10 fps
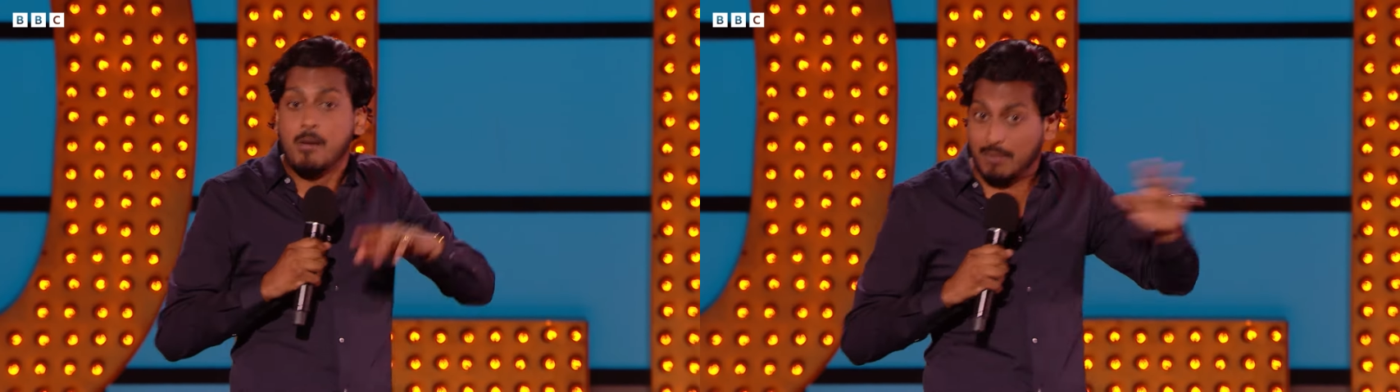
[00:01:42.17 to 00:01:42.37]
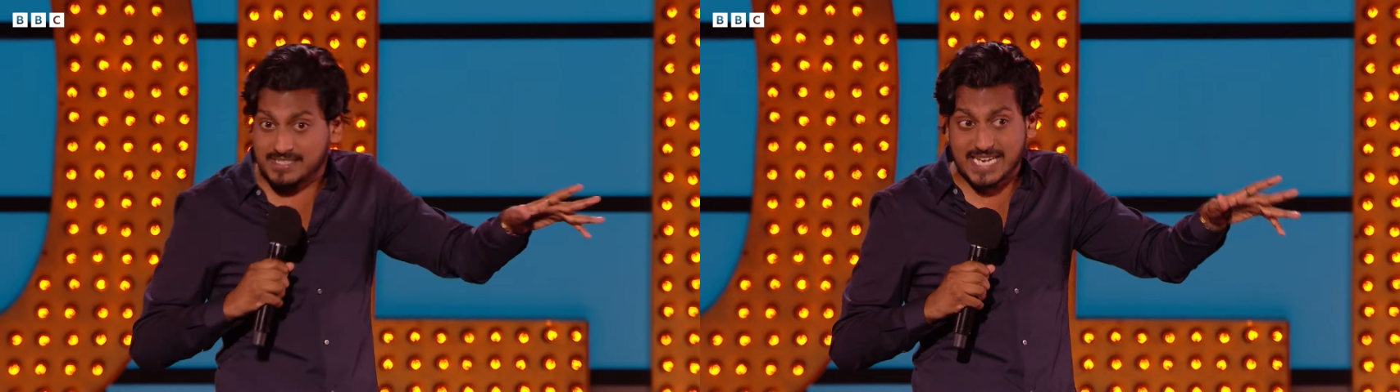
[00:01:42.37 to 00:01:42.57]

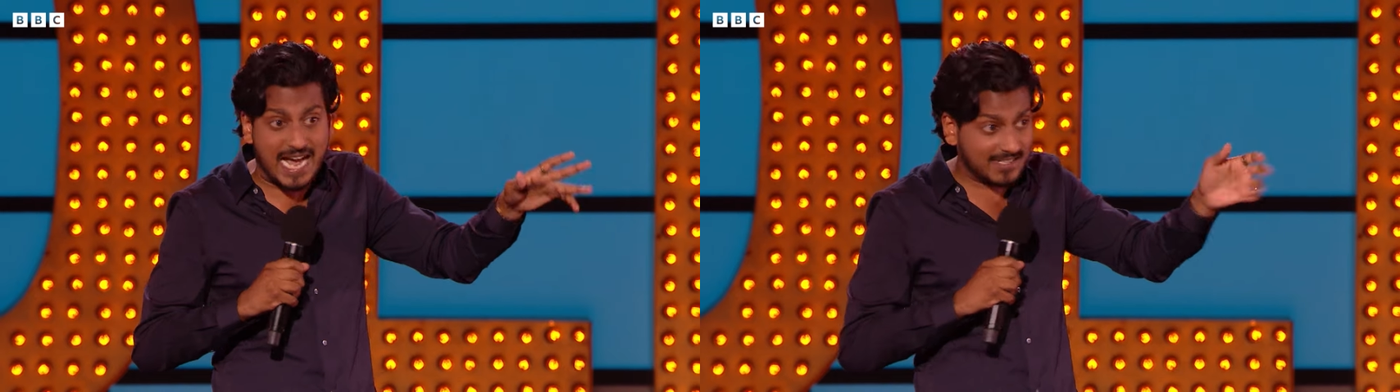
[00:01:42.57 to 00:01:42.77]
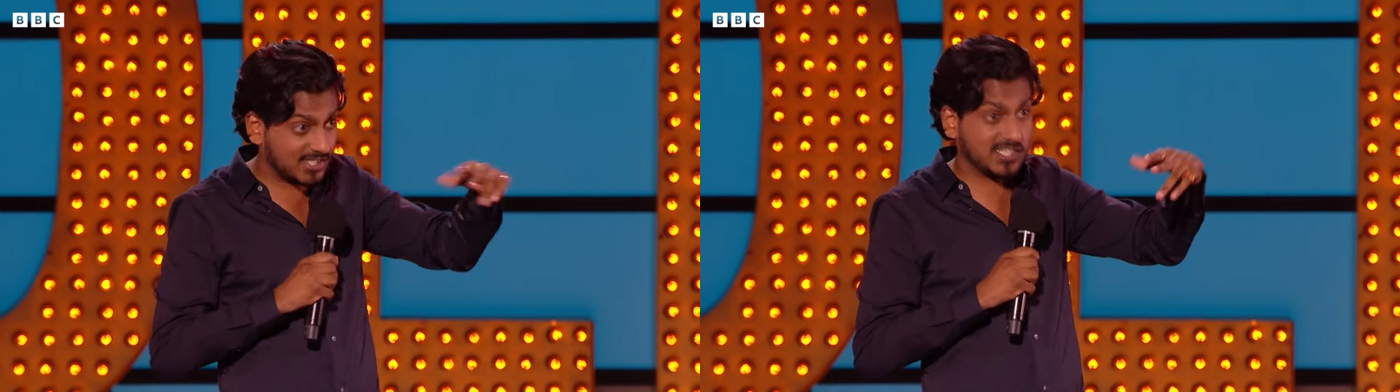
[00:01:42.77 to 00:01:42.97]
My
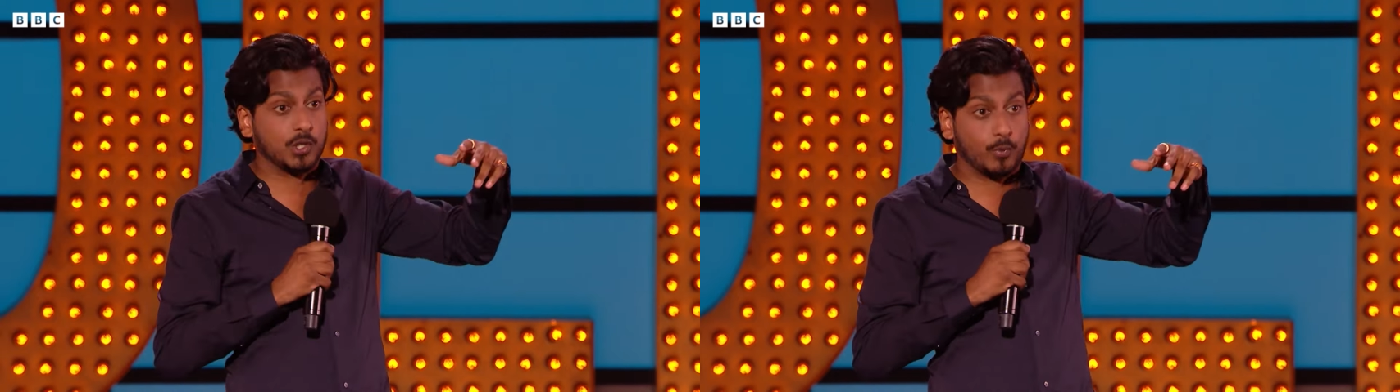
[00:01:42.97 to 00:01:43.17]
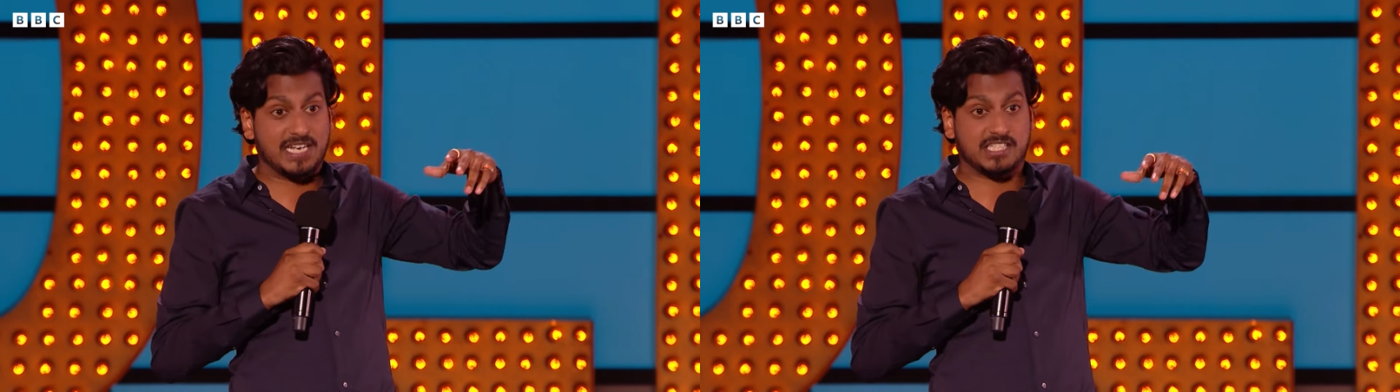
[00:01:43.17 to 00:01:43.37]
dad's
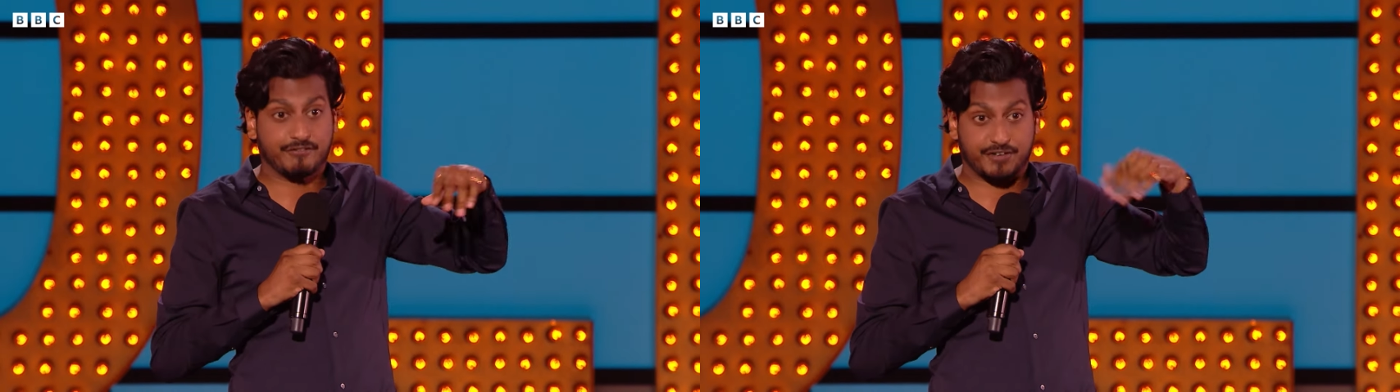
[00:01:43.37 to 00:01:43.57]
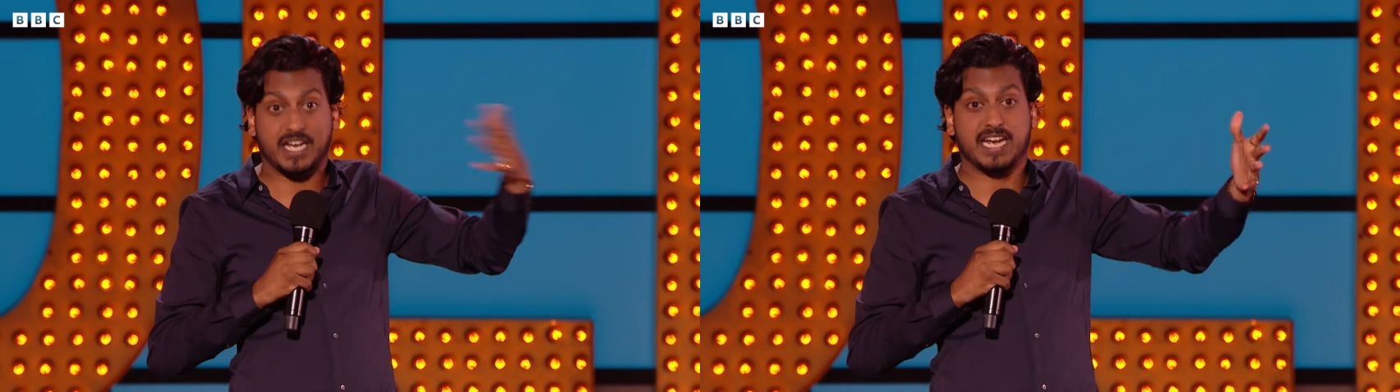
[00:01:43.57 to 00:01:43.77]
still
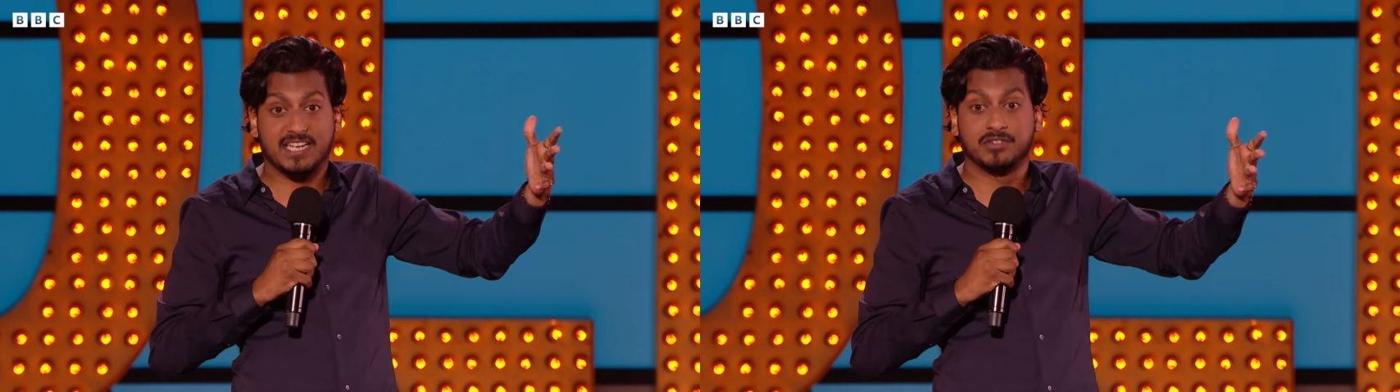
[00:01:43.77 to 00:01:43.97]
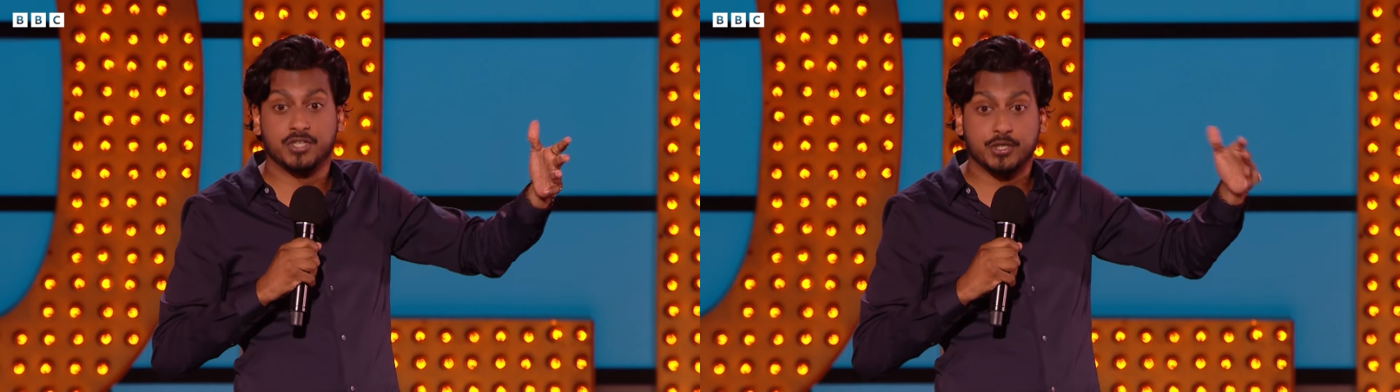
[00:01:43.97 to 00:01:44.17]
waiting for the
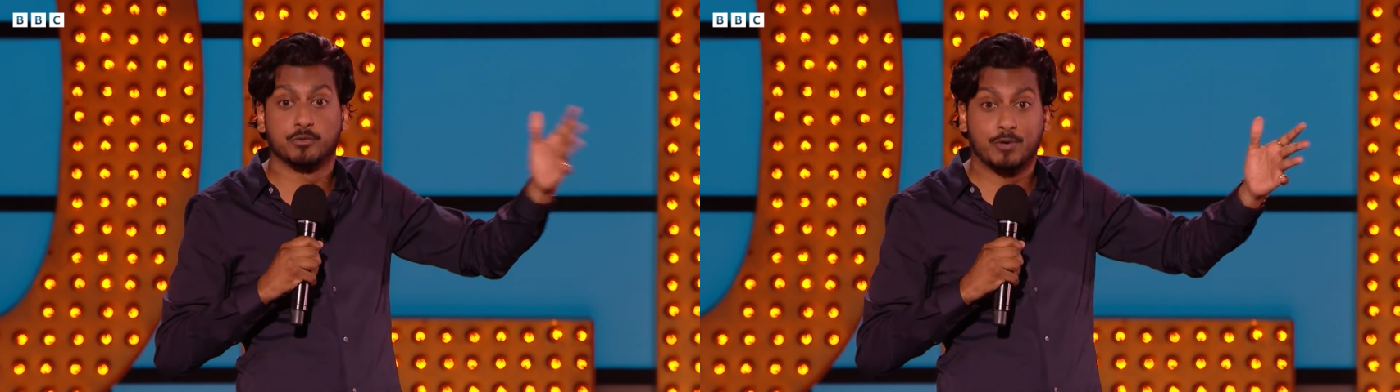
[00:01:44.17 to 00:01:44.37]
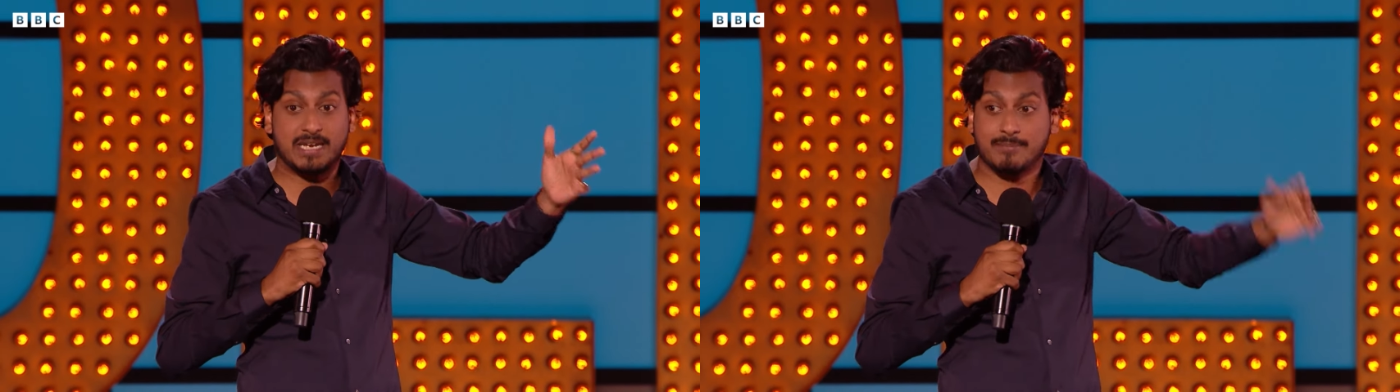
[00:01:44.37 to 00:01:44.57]

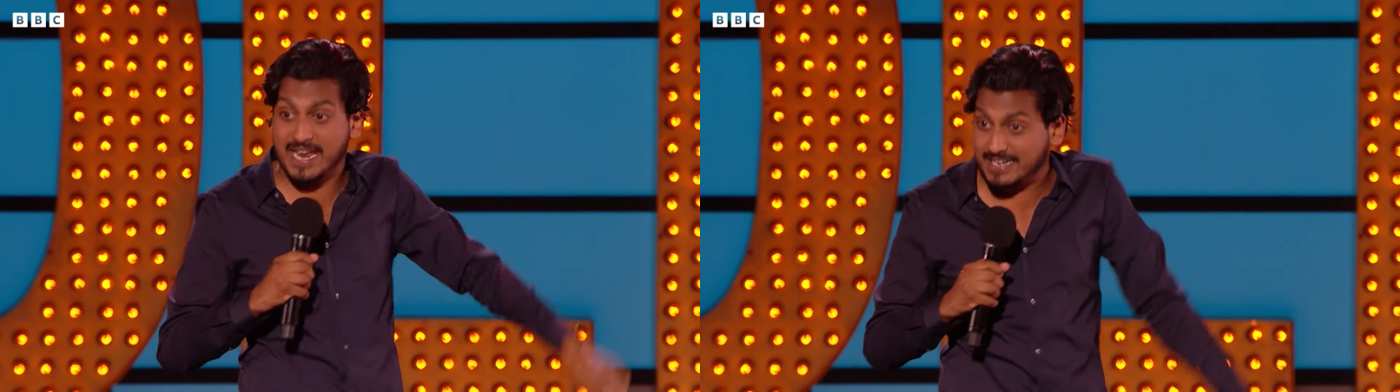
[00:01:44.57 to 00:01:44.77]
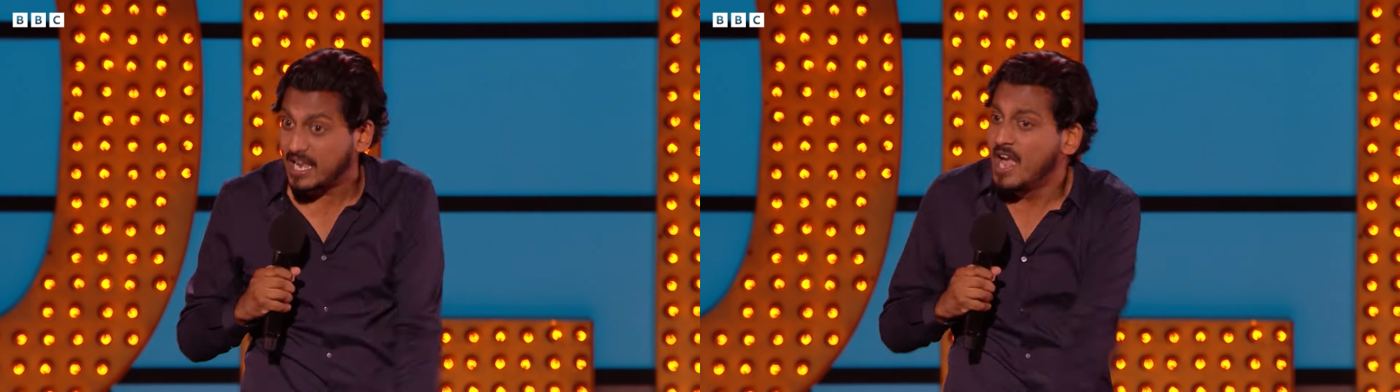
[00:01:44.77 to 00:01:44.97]
Hindu
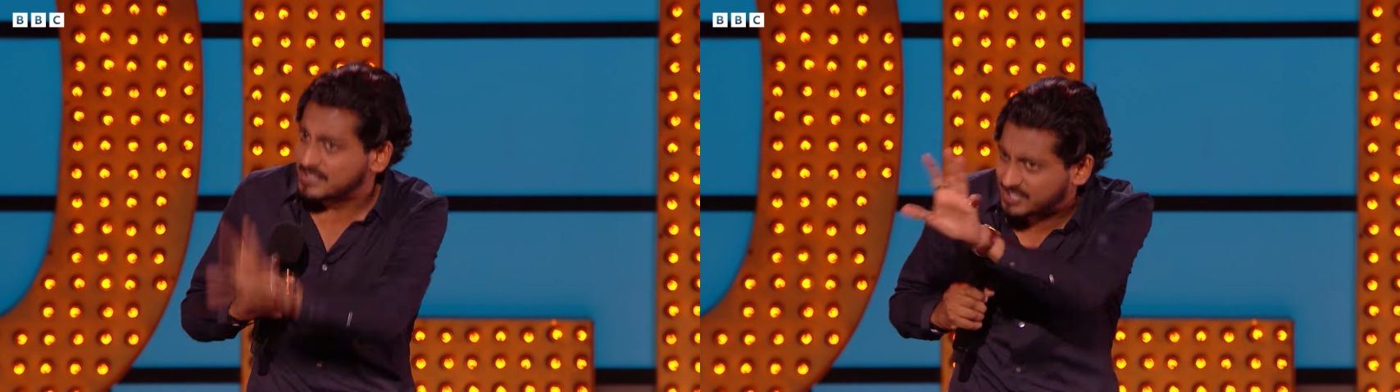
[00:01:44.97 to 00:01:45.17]
remake.